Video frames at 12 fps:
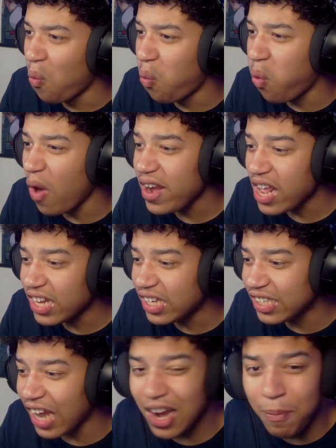What
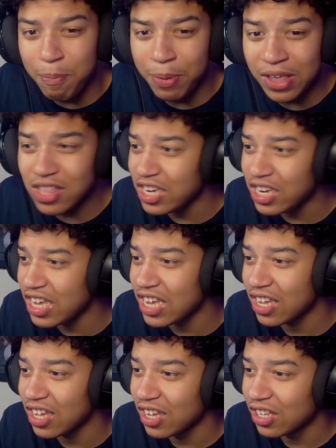is that
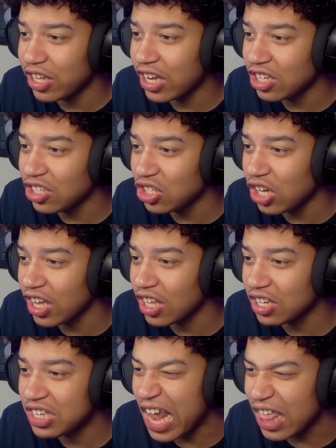ability? They can just
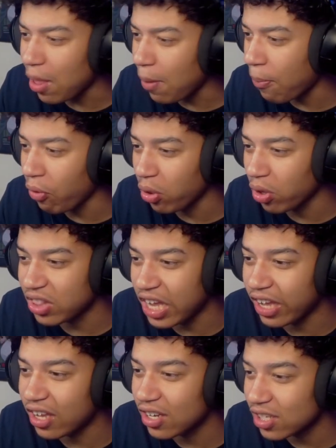like teleport
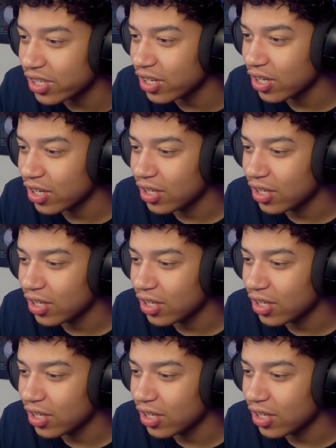things.